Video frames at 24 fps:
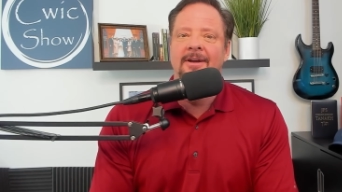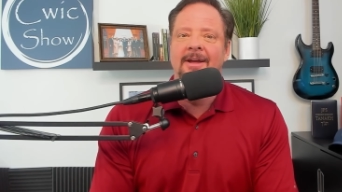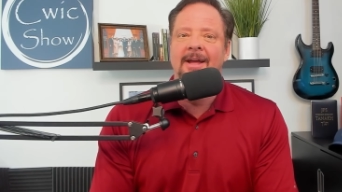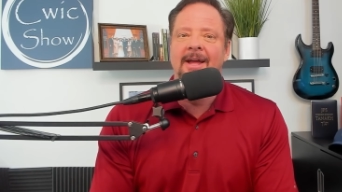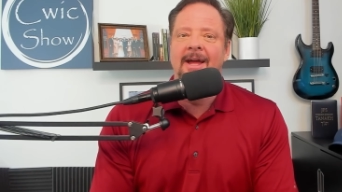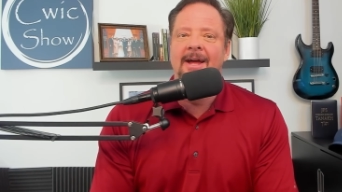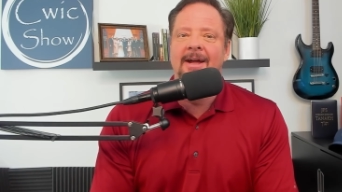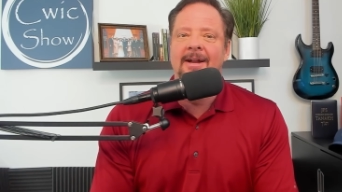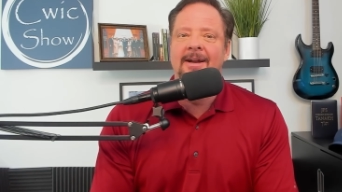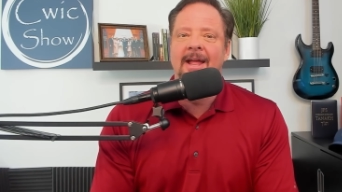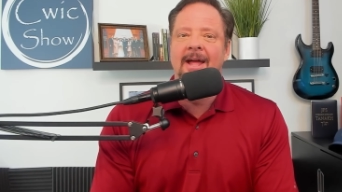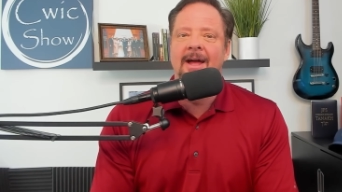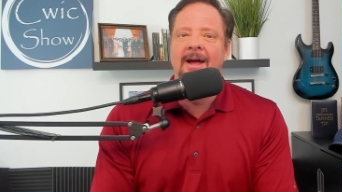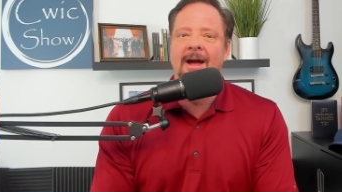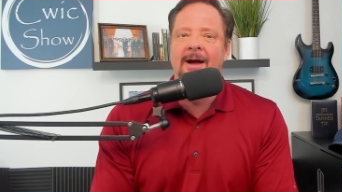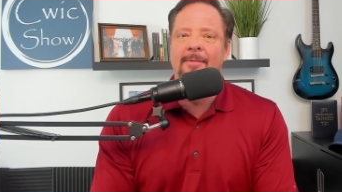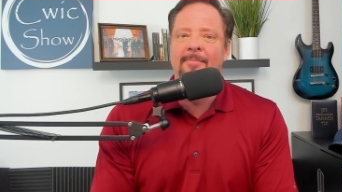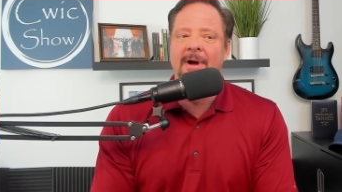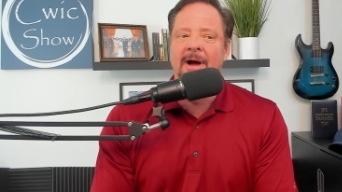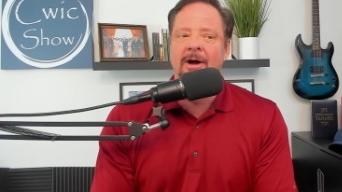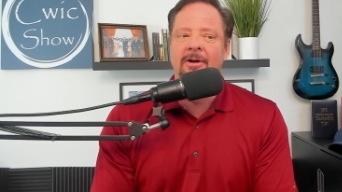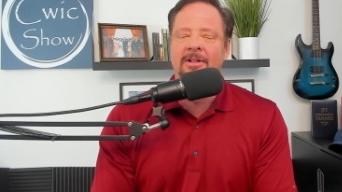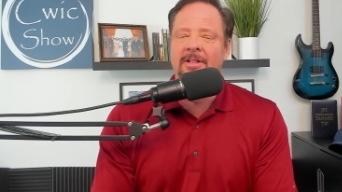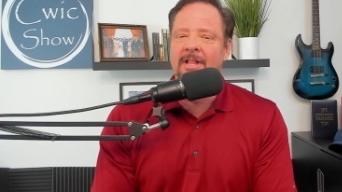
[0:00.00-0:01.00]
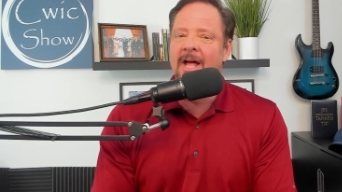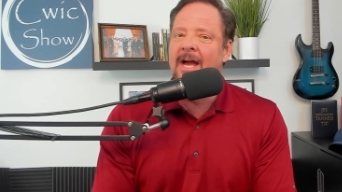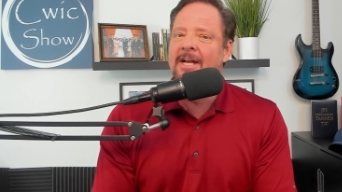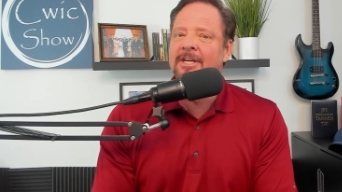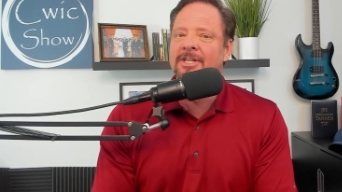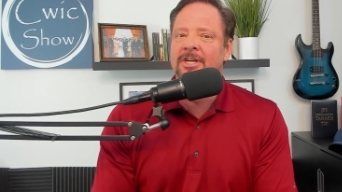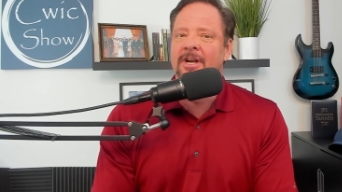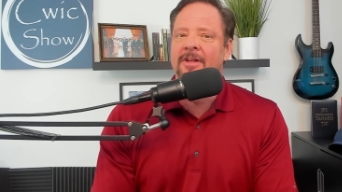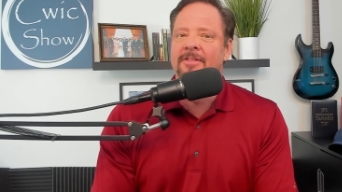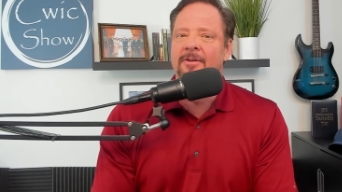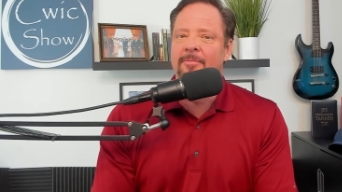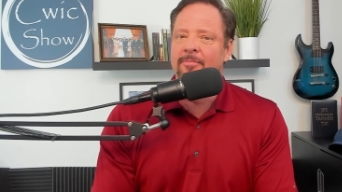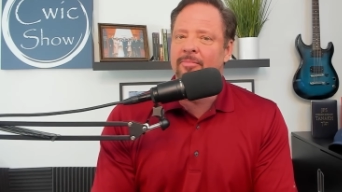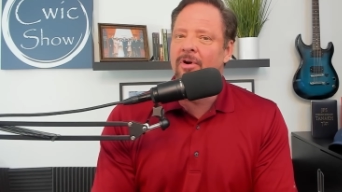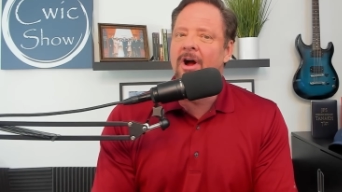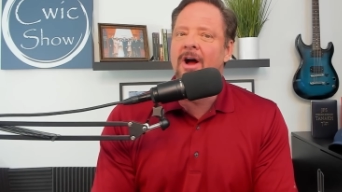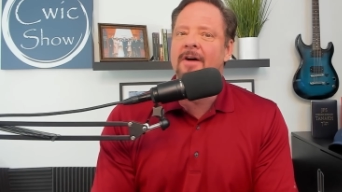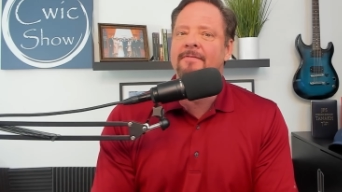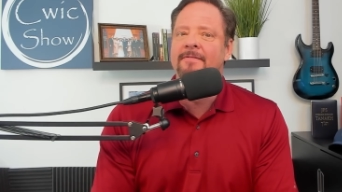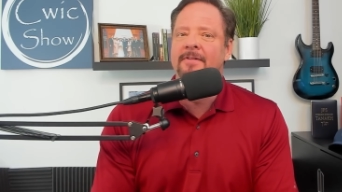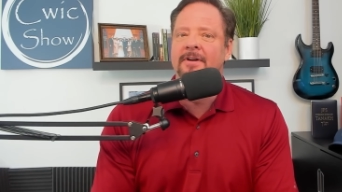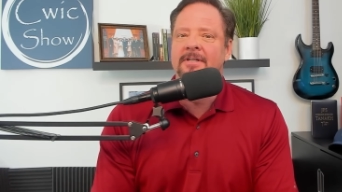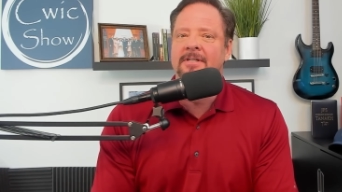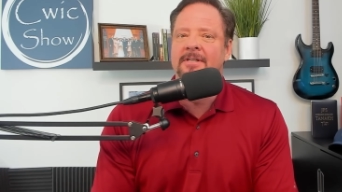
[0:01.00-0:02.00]
and about Elisha, the
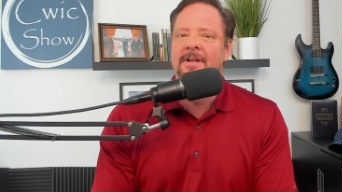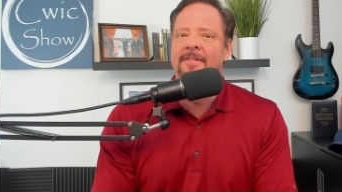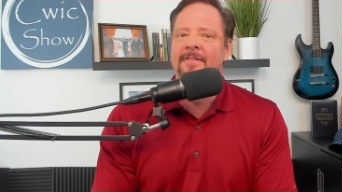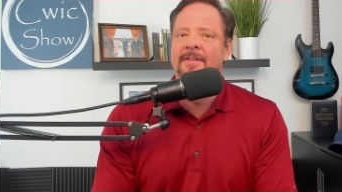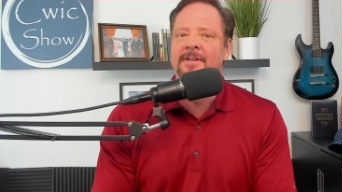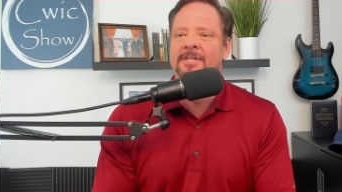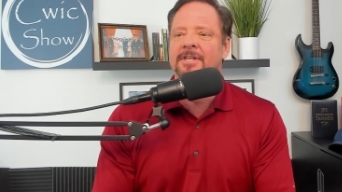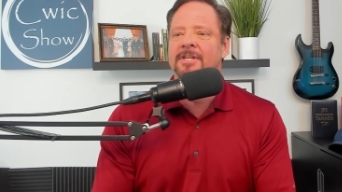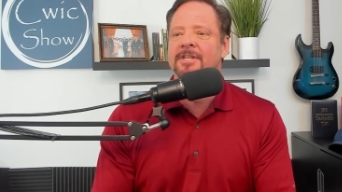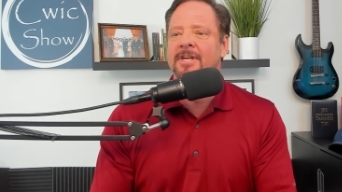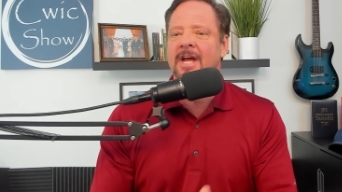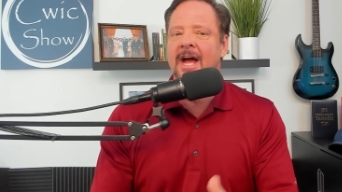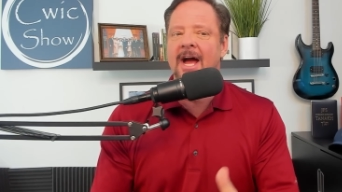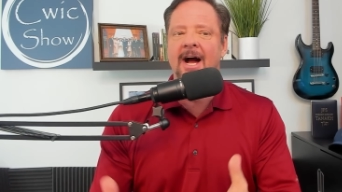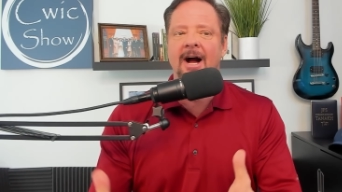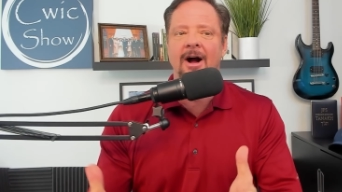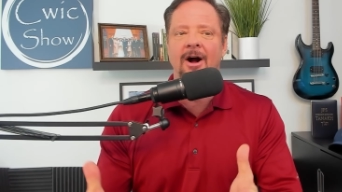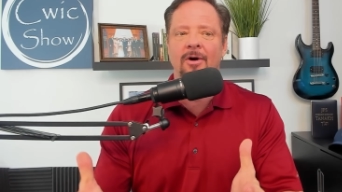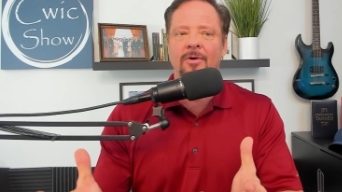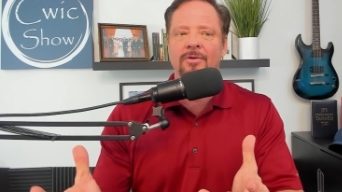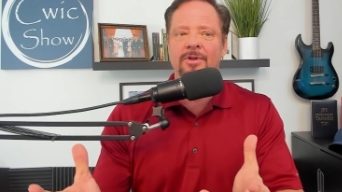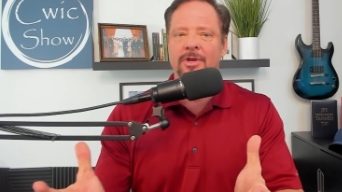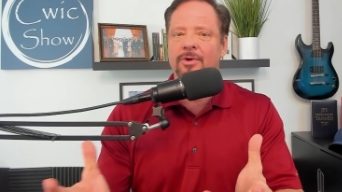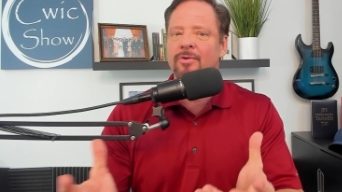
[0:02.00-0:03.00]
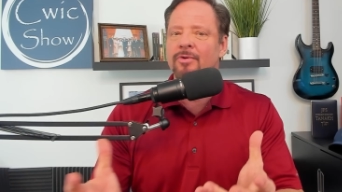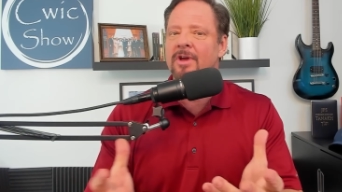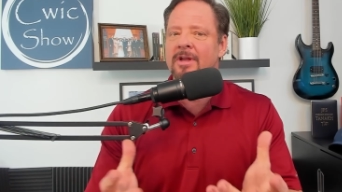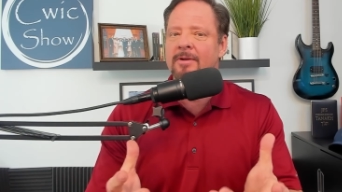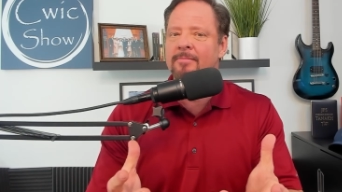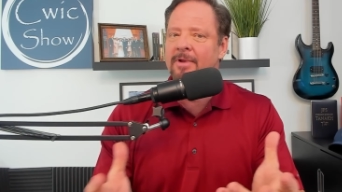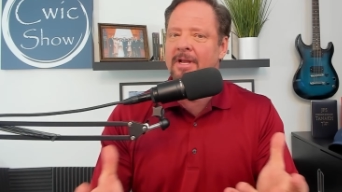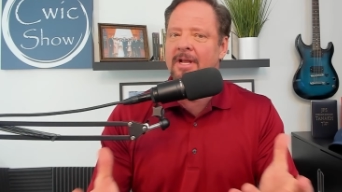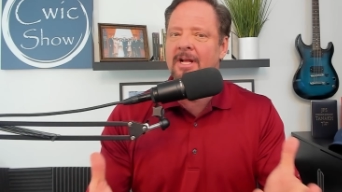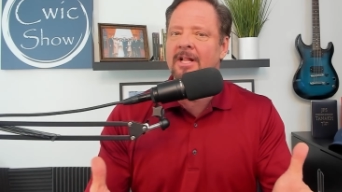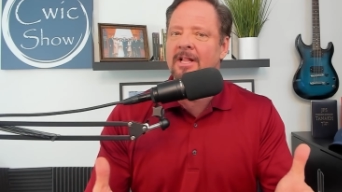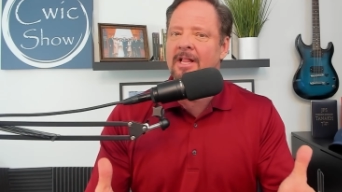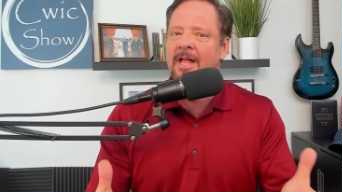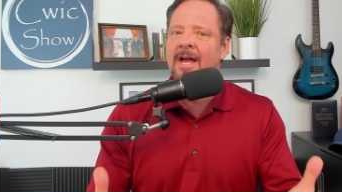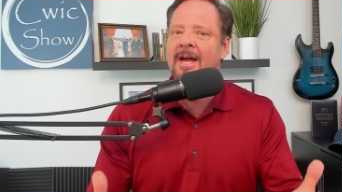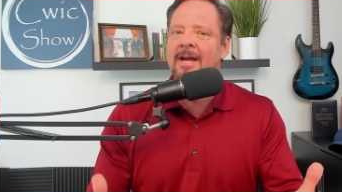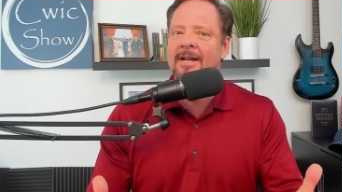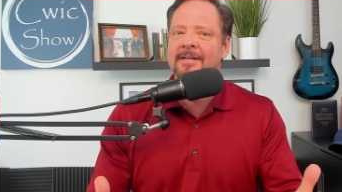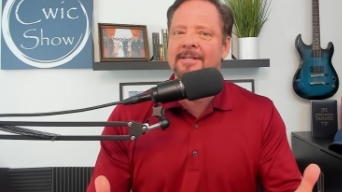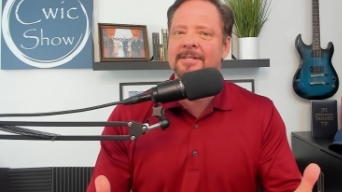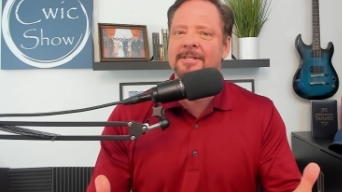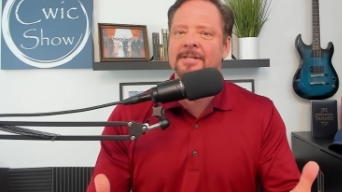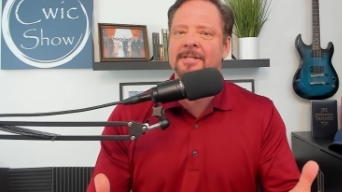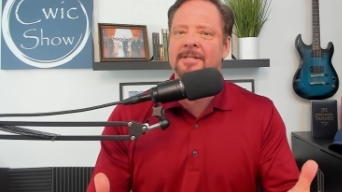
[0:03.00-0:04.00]
prophet, and this is how you can be
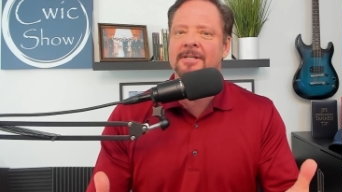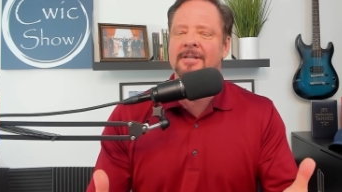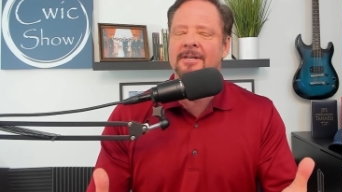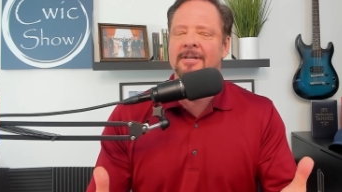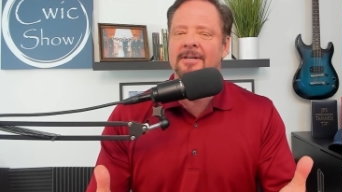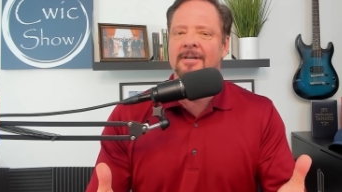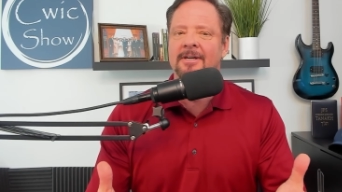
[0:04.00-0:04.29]
cleansed.